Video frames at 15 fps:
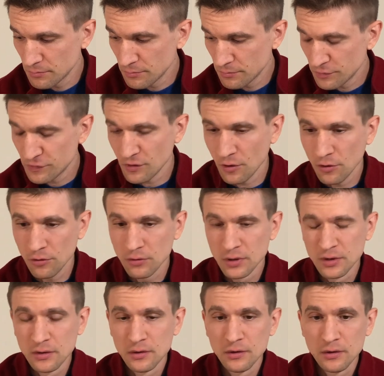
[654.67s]
so
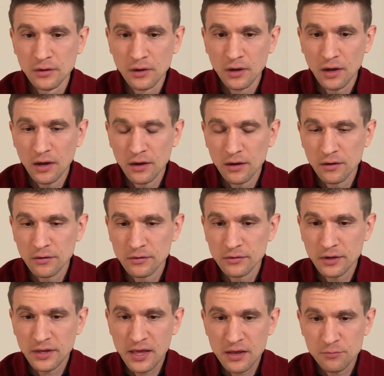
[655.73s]

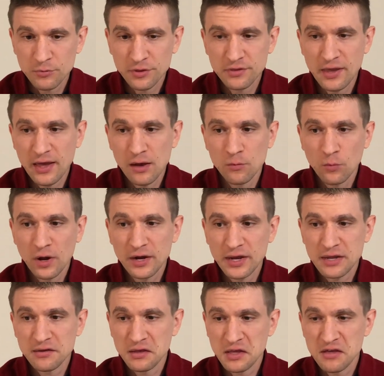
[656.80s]
again, with not
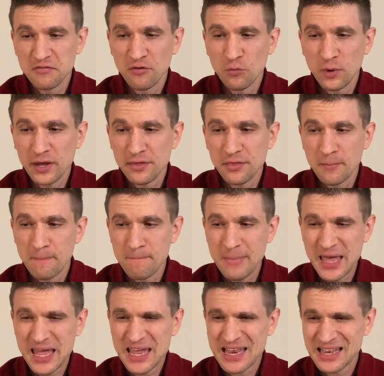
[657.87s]
wanting to give away the
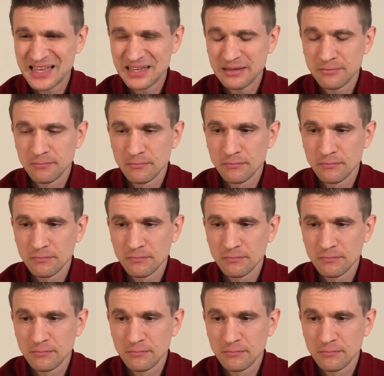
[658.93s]
main